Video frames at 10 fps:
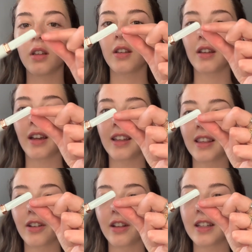I can
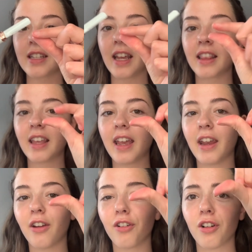literally take the
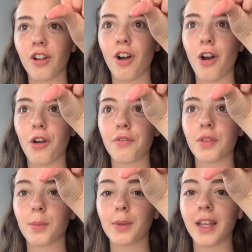hair off the
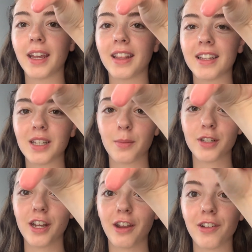blade. That's how much
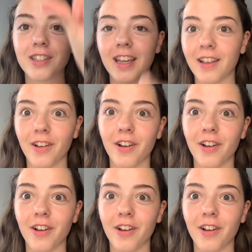hair it's getting off.